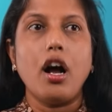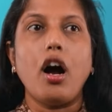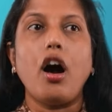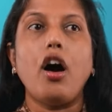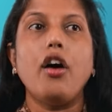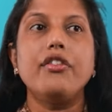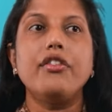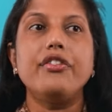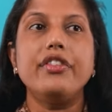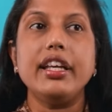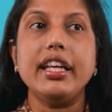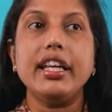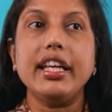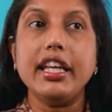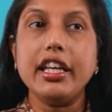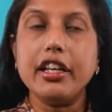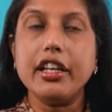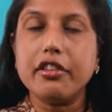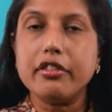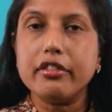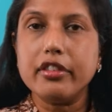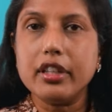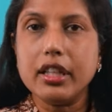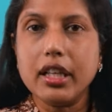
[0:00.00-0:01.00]
of
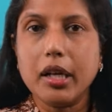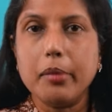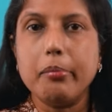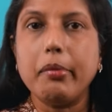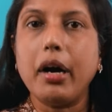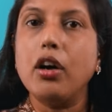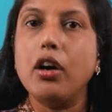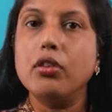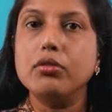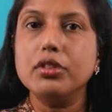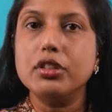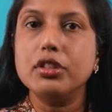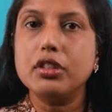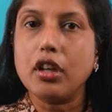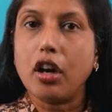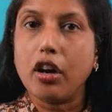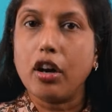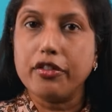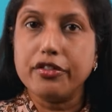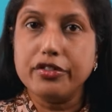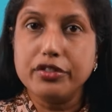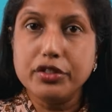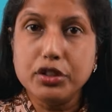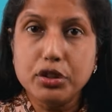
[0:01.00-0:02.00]
equal amounts
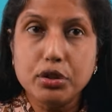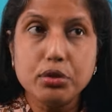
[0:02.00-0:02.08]
of